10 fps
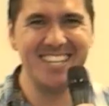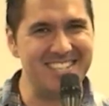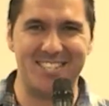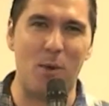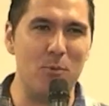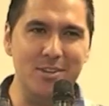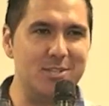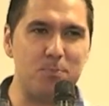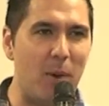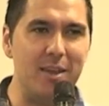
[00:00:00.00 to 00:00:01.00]
She's somewhere in
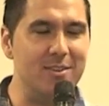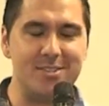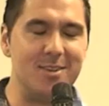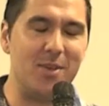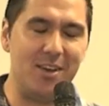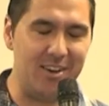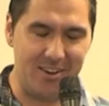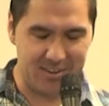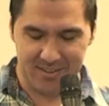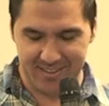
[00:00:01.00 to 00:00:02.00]
Spain or something, I don't
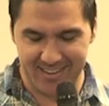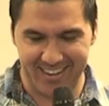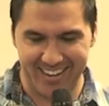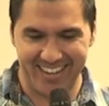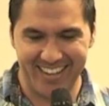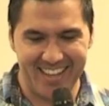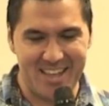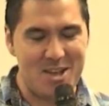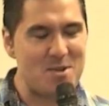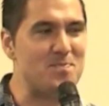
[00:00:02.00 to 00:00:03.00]
know.
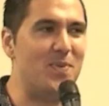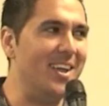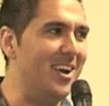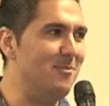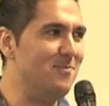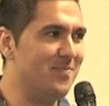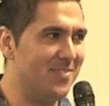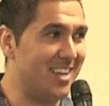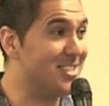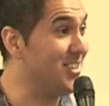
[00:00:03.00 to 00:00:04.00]
But
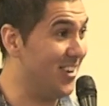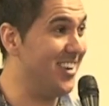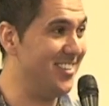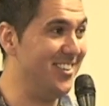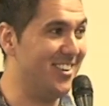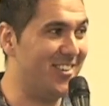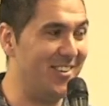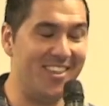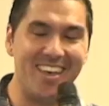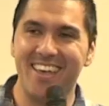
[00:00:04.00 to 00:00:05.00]
thanks, John. Maybe you
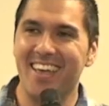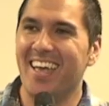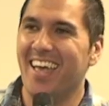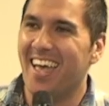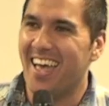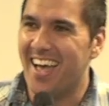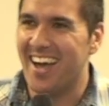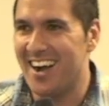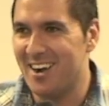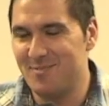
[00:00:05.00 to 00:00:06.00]
agree with that.
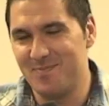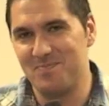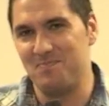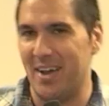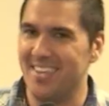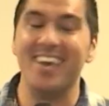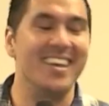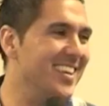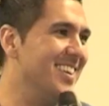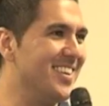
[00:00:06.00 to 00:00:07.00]
But yeah,
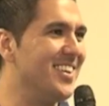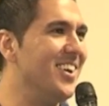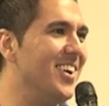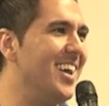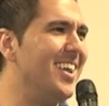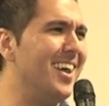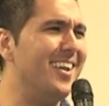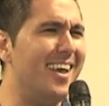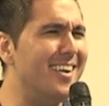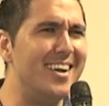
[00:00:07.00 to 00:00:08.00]

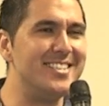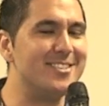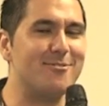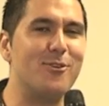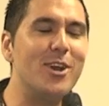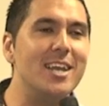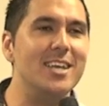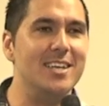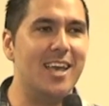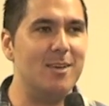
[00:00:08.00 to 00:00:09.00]
and I just
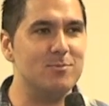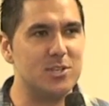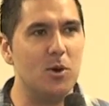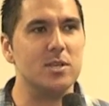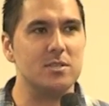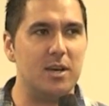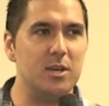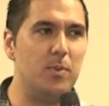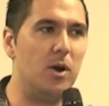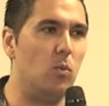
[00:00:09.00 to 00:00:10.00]
really am so
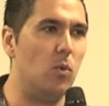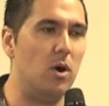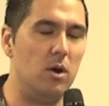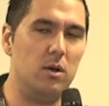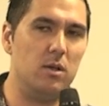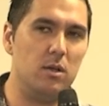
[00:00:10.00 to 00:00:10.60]
excited about what